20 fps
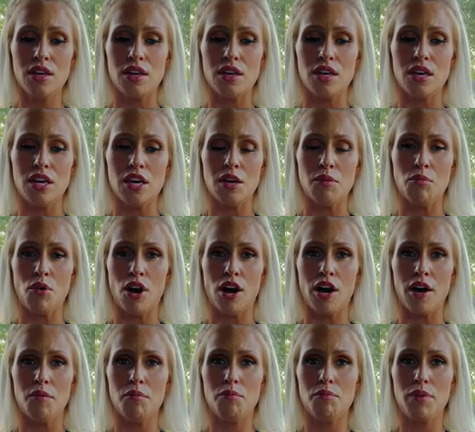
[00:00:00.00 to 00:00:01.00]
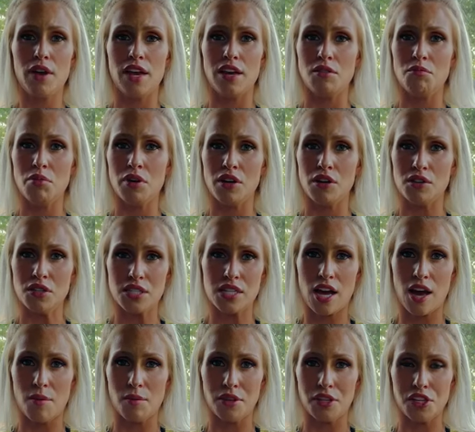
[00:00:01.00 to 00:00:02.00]
He bought pain pills,
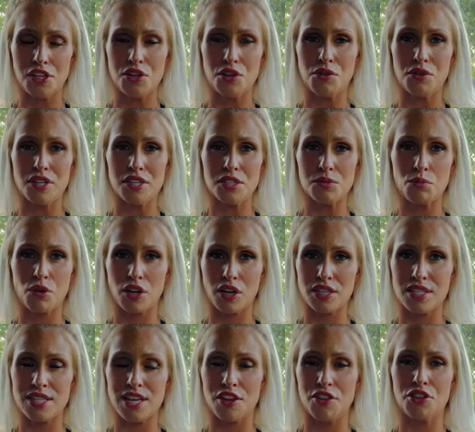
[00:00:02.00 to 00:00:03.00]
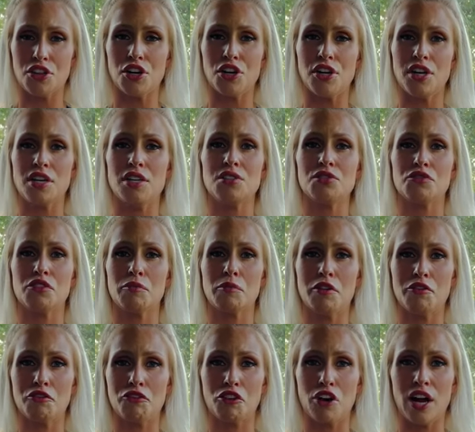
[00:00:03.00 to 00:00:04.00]
commonly known as Percocet 30s, from
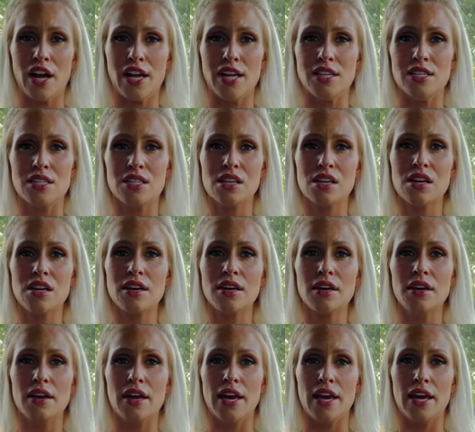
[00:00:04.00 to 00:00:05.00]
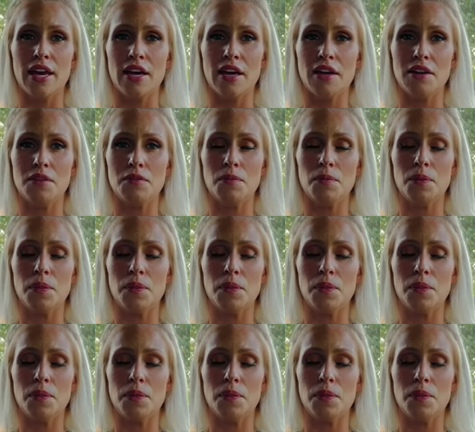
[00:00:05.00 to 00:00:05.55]
a friend, and